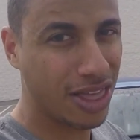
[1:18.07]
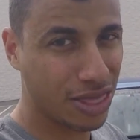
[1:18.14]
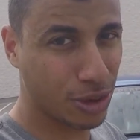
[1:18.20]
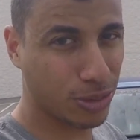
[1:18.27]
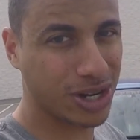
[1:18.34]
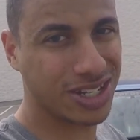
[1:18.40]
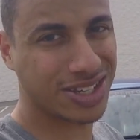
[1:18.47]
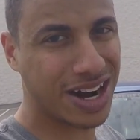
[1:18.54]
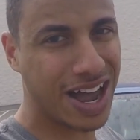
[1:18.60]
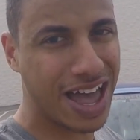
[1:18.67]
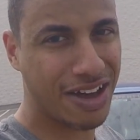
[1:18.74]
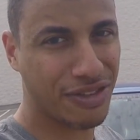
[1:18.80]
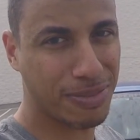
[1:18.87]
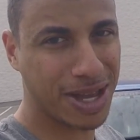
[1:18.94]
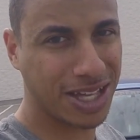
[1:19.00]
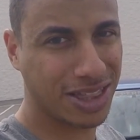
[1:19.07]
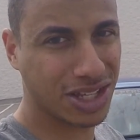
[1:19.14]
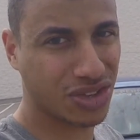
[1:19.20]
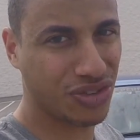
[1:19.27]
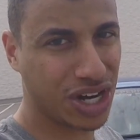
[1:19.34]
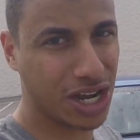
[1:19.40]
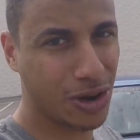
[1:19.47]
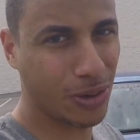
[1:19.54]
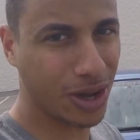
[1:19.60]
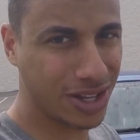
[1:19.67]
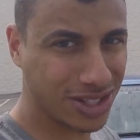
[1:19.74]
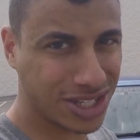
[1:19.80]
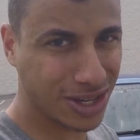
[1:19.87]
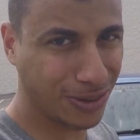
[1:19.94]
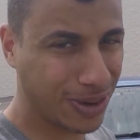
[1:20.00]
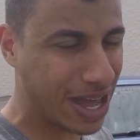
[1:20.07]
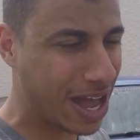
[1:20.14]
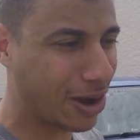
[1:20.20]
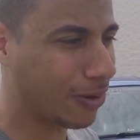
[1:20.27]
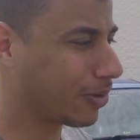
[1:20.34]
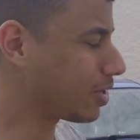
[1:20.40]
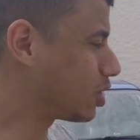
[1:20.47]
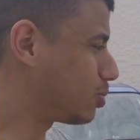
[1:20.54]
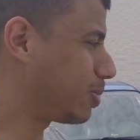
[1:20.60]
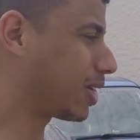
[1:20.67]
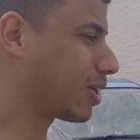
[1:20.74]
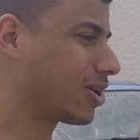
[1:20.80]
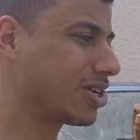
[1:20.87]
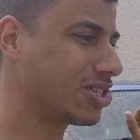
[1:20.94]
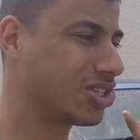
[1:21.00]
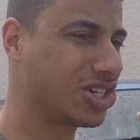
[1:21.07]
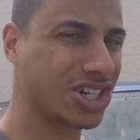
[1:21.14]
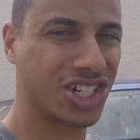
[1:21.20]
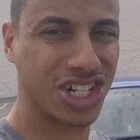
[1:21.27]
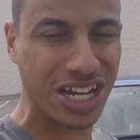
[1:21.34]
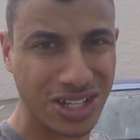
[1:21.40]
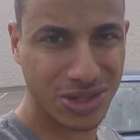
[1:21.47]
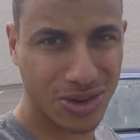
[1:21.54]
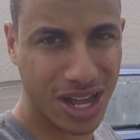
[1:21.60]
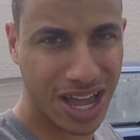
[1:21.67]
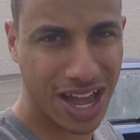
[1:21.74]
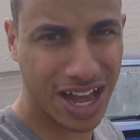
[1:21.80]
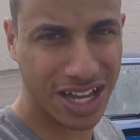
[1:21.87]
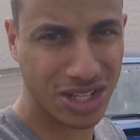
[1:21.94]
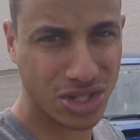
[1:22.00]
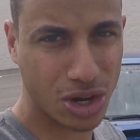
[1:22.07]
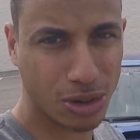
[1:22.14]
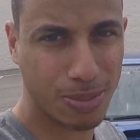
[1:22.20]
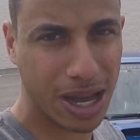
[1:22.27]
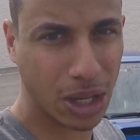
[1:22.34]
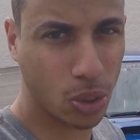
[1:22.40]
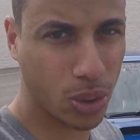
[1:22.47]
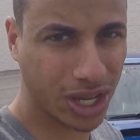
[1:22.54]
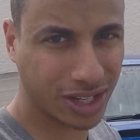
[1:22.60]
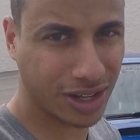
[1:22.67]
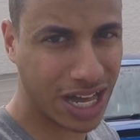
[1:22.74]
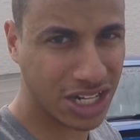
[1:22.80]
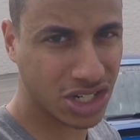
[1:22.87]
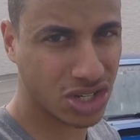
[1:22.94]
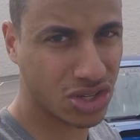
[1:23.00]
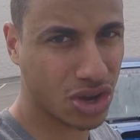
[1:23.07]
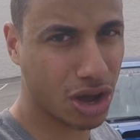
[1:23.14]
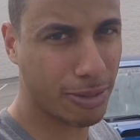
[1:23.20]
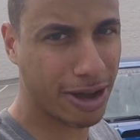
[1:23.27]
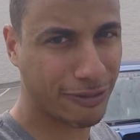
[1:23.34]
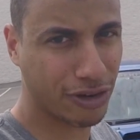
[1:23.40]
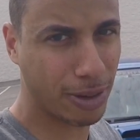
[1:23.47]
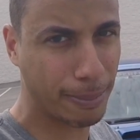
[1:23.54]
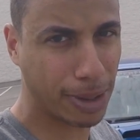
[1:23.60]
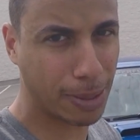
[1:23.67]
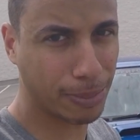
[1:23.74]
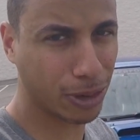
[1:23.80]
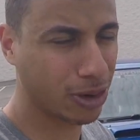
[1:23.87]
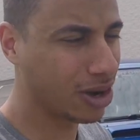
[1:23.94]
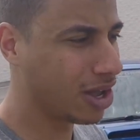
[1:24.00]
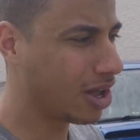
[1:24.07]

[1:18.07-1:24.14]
The reason I haven't made this video until now is because just yesterday I installed my quick latches on my front bumper,